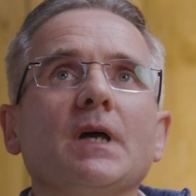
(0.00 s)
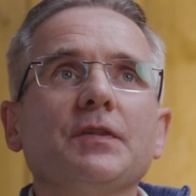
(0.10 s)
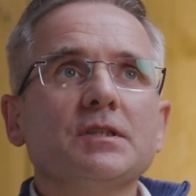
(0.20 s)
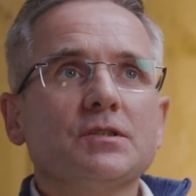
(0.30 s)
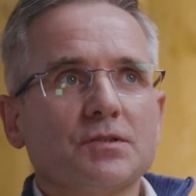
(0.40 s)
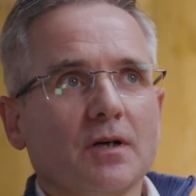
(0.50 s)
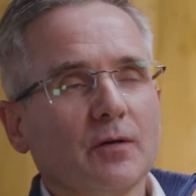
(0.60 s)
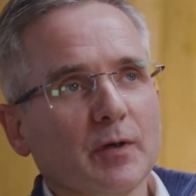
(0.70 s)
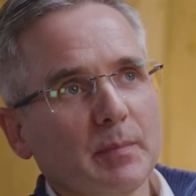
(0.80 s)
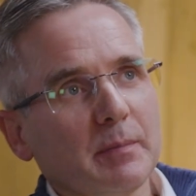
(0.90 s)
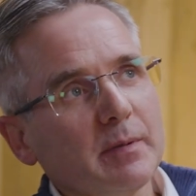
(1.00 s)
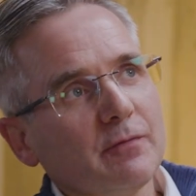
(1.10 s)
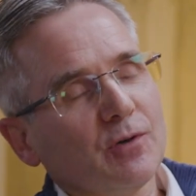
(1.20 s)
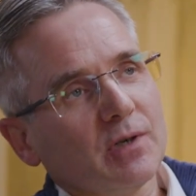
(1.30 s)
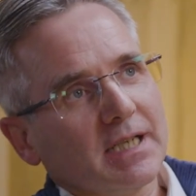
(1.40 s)
I think to start with, maybe
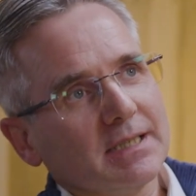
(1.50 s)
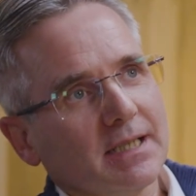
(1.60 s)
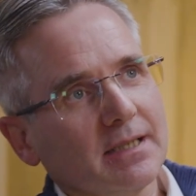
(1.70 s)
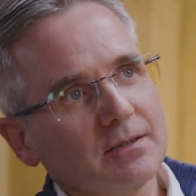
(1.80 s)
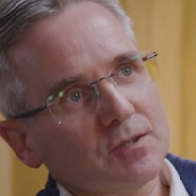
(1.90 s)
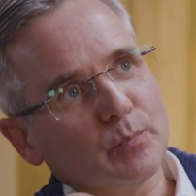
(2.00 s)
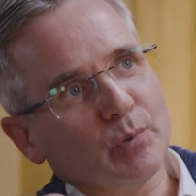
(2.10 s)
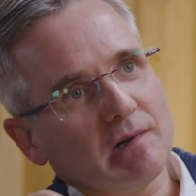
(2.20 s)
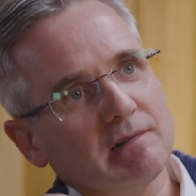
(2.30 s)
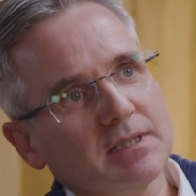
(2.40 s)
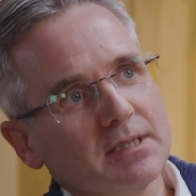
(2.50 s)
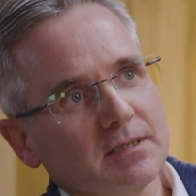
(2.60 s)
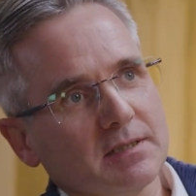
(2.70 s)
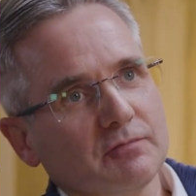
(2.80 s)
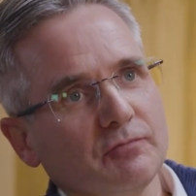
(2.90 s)
before I kind of get into some priorities,
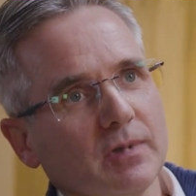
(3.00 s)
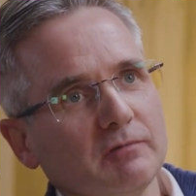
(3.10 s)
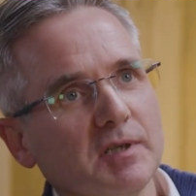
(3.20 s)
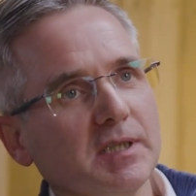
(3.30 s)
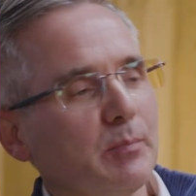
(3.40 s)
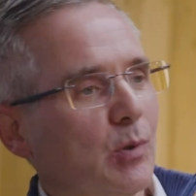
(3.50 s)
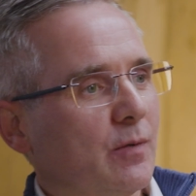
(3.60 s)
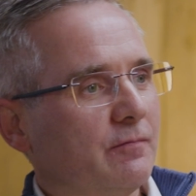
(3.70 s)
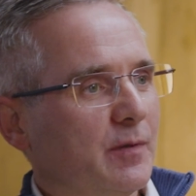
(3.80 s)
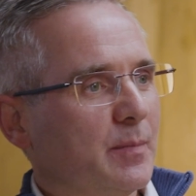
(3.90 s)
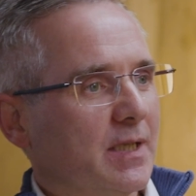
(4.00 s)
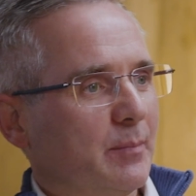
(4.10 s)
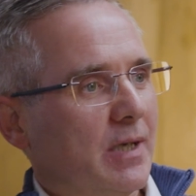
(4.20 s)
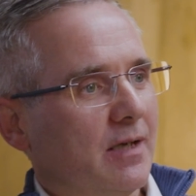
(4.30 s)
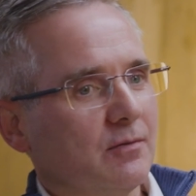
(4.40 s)
is a really important for me
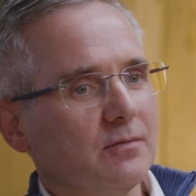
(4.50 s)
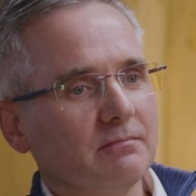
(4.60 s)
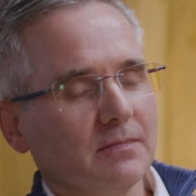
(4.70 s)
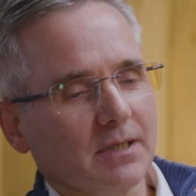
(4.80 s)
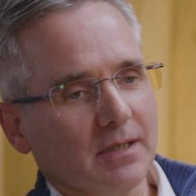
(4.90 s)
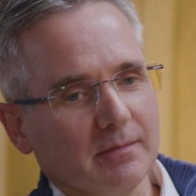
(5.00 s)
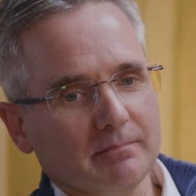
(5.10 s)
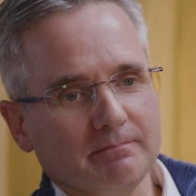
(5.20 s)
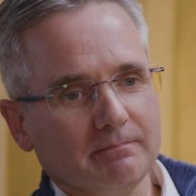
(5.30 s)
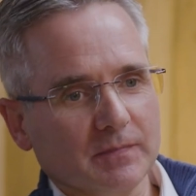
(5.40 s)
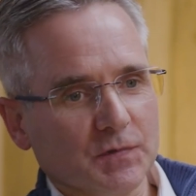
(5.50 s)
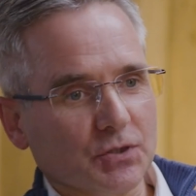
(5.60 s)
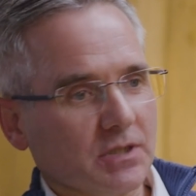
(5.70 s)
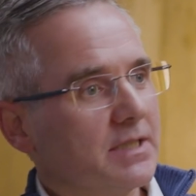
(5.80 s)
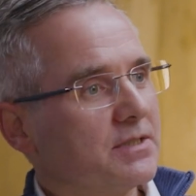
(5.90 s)
about
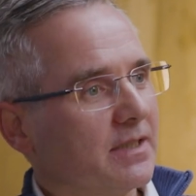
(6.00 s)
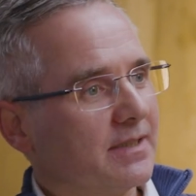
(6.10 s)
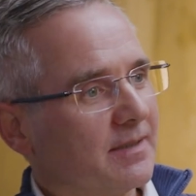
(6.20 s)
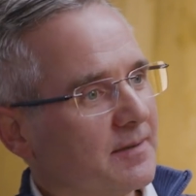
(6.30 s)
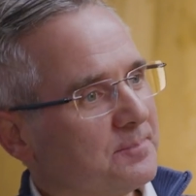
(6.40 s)
just listening.